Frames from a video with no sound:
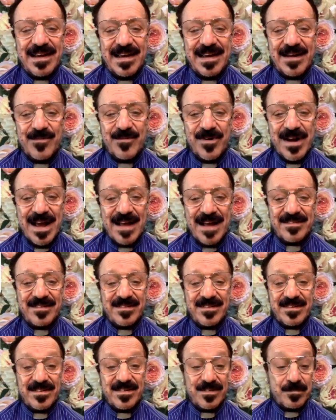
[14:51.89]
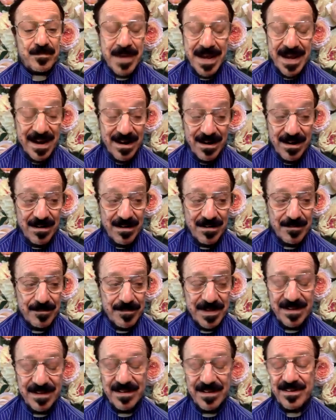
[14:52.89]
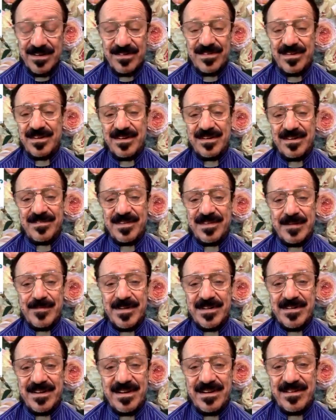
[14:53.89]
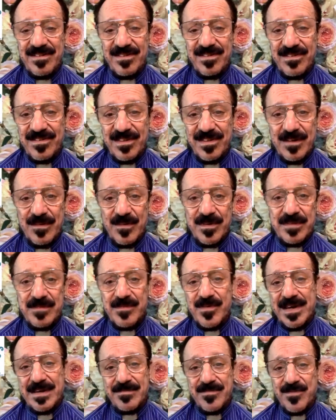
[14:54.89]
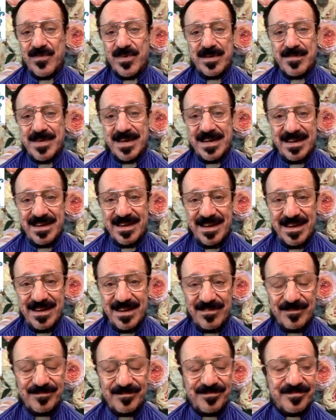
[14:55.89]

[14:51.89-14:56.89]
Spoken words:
And we're not to despair because of limitations that we may have.